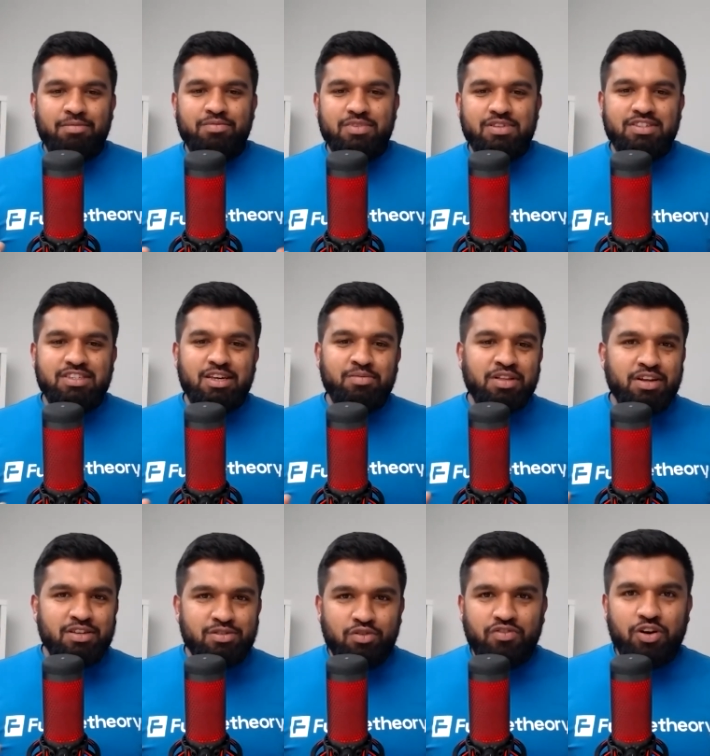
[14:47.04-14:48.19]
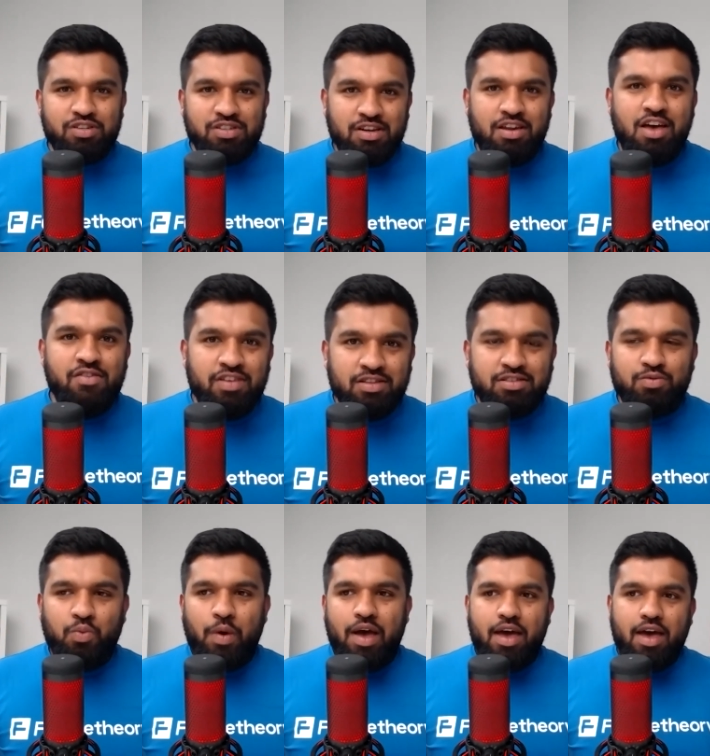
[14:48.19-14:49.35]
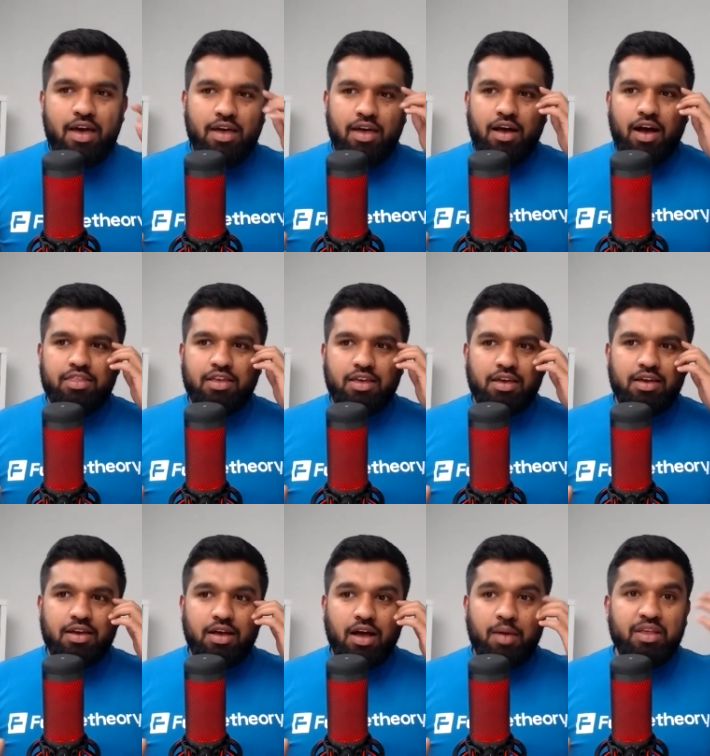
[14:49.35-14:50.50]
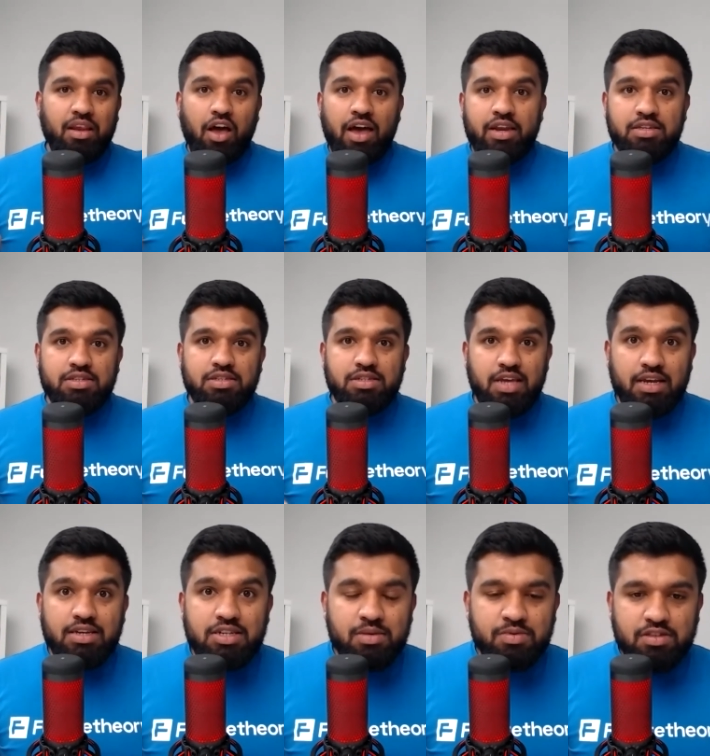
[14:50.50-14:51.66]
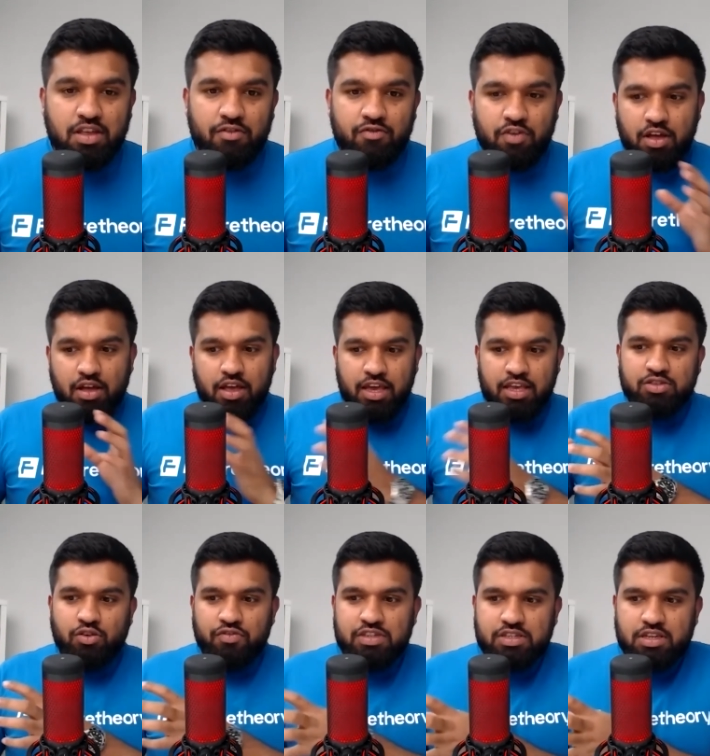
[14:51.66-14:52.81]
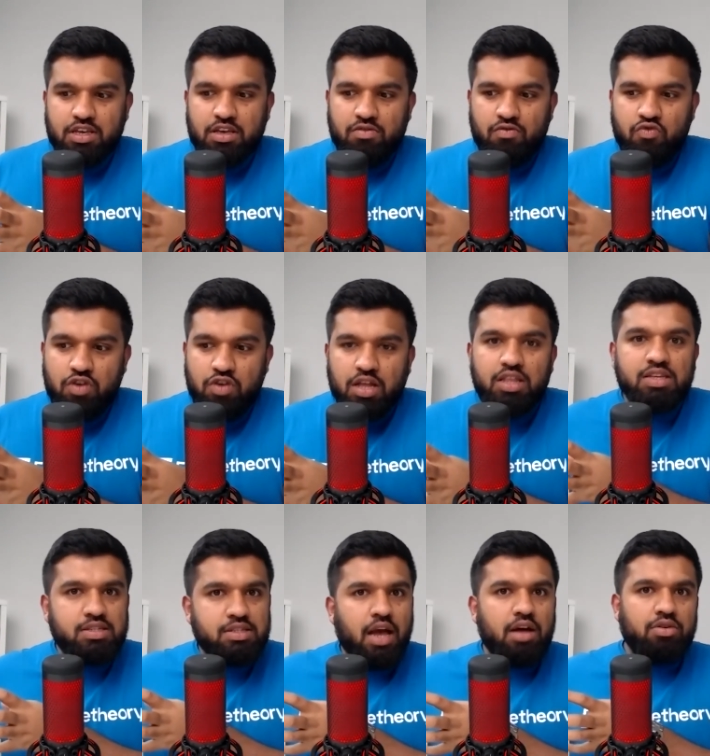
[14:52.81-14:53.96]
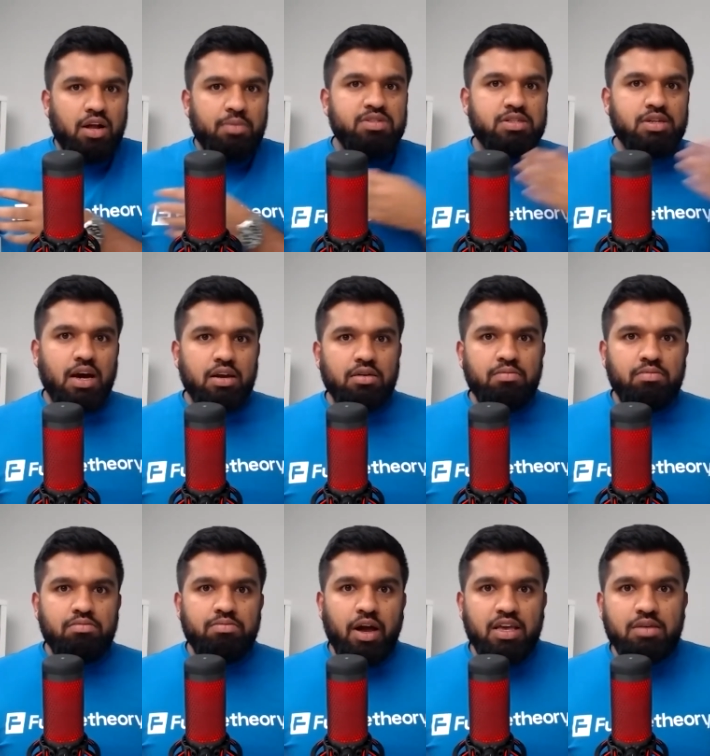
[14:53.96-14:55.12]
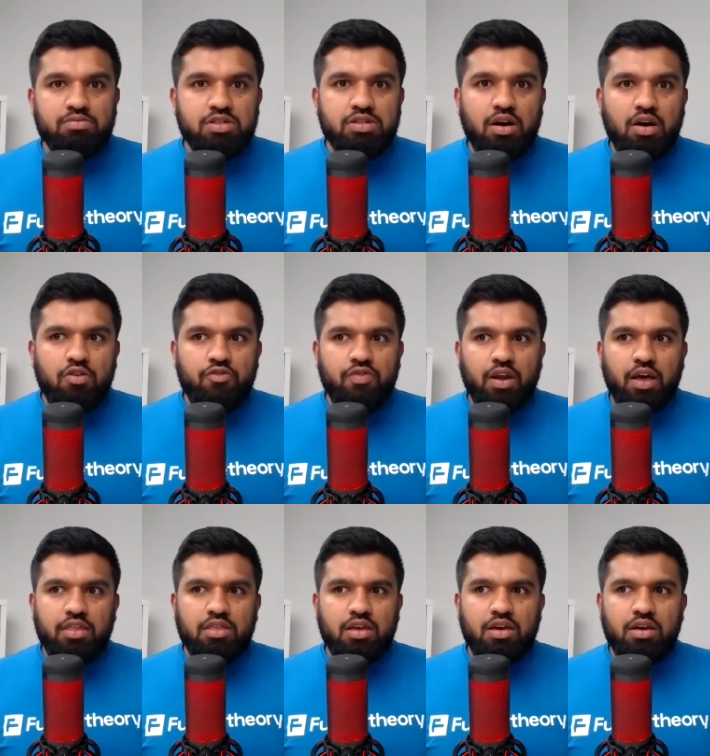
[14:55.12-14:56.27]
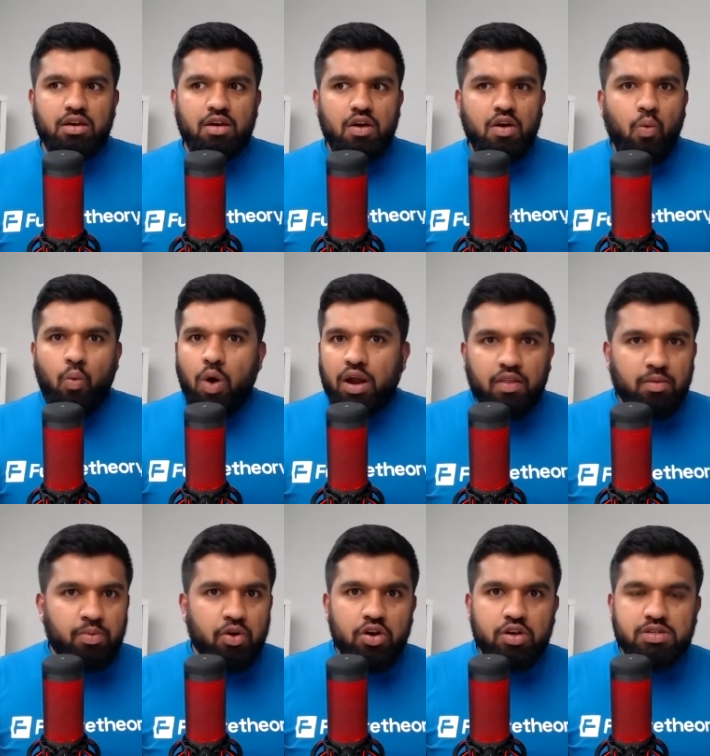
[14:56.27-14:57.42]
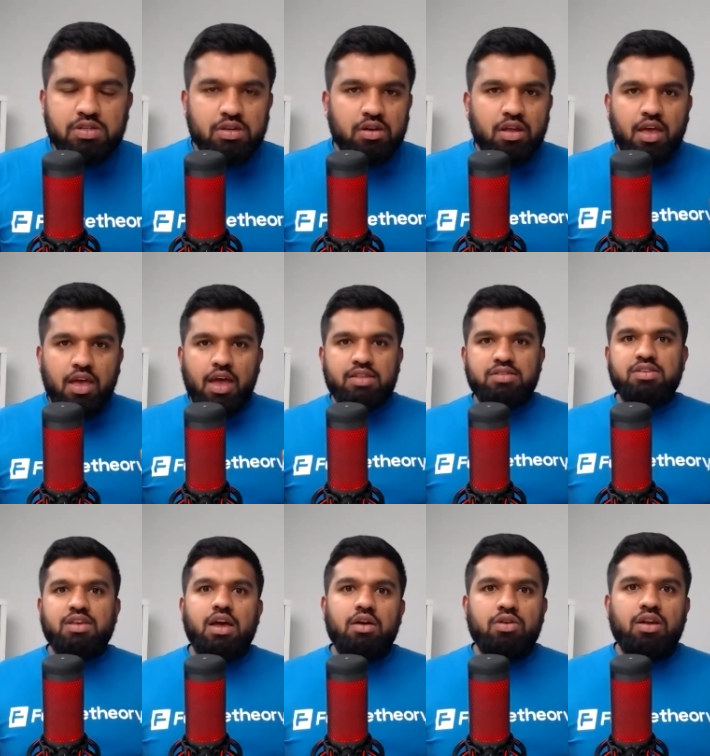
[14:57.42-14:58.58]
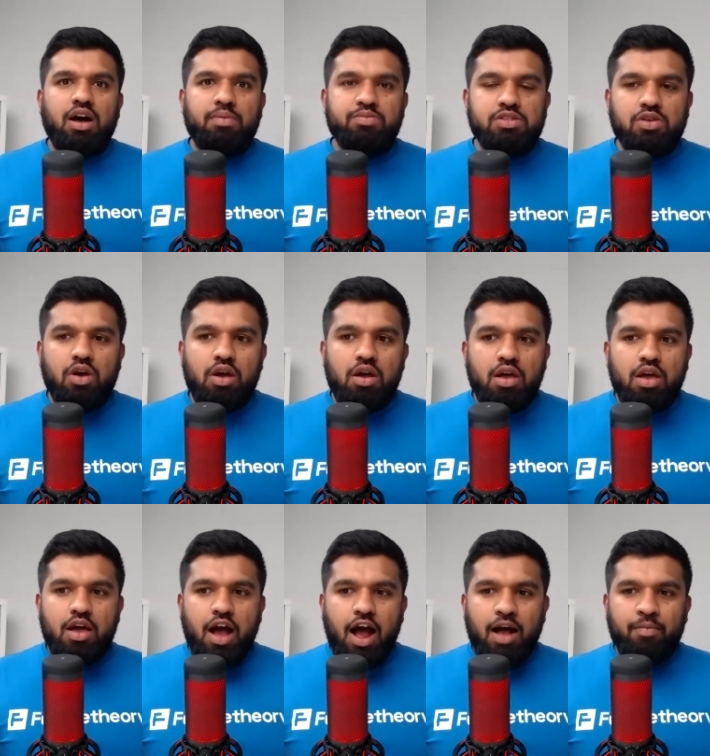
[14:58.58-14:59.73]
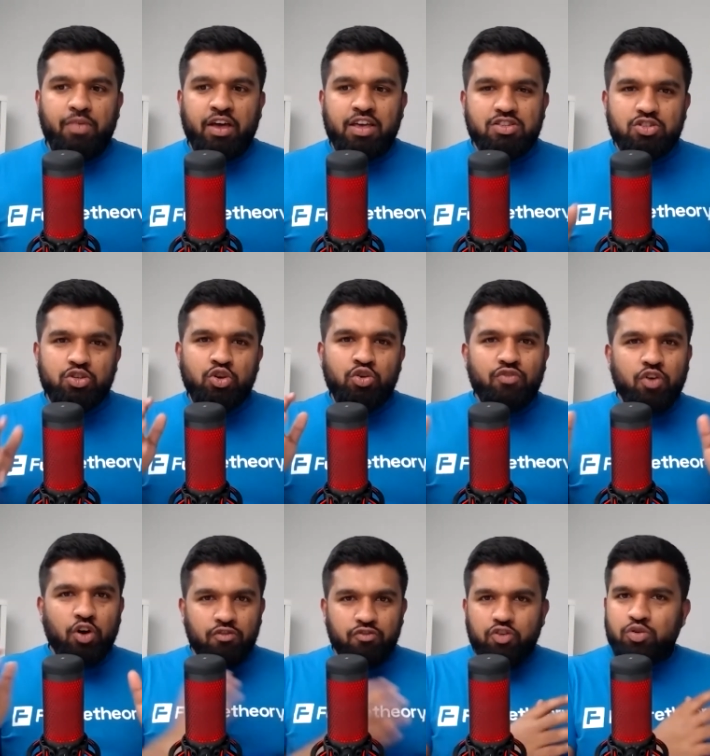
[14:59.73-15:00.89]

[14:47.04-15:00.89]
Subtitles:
similar to sort of Austin Evans, where I think, I mean, Linus Tech Tips, he's obviously really scaled it up, started by himself, and I think one other person, and scaled it up. So I guess you've got a few